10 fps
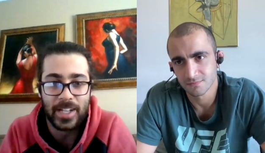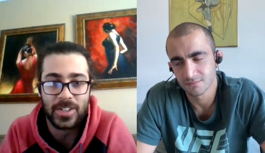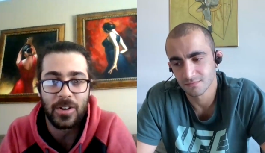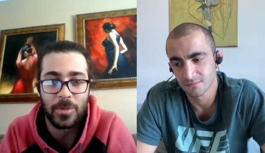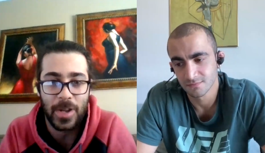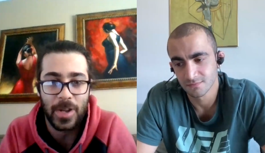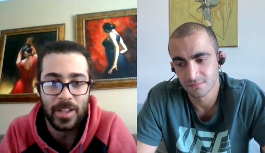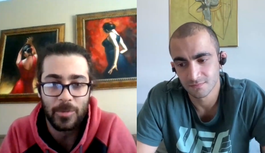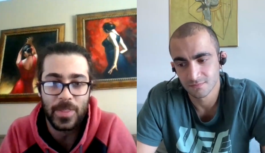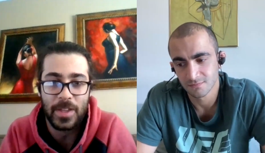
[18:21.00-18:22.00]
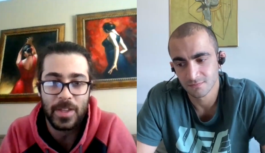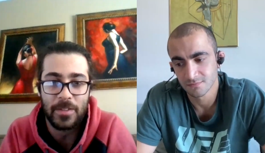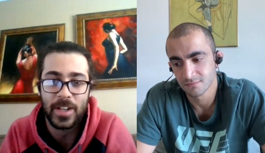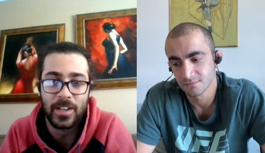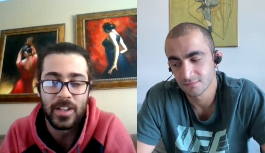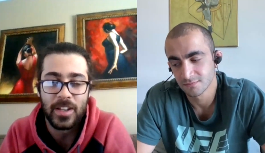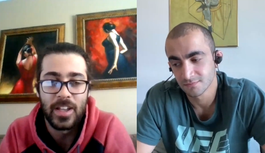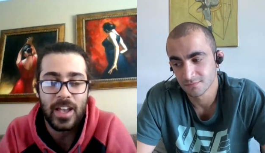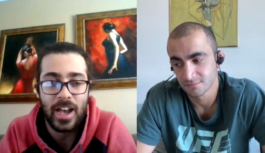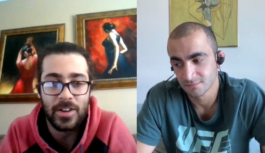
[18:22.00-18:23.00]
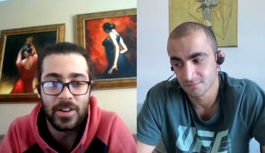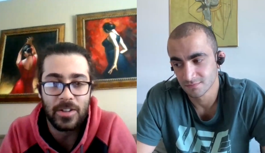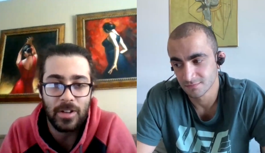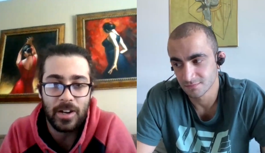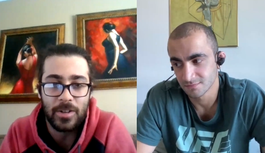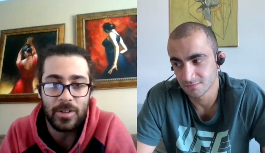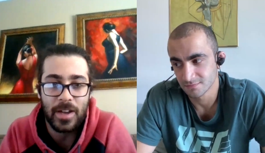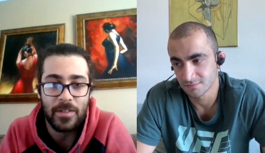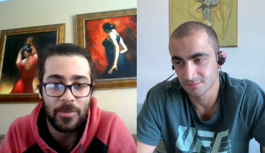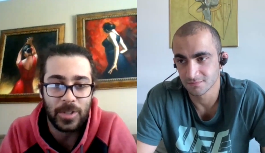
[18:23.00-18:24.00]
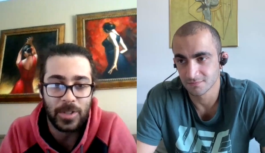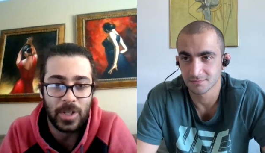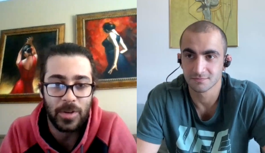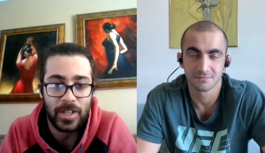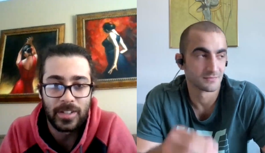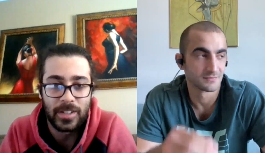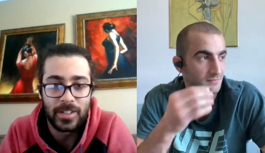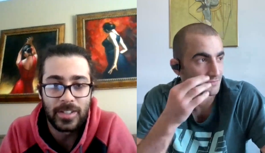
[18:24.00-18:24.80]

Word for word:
Speaker 1: Max Holloway when they fight? How do you have that one going?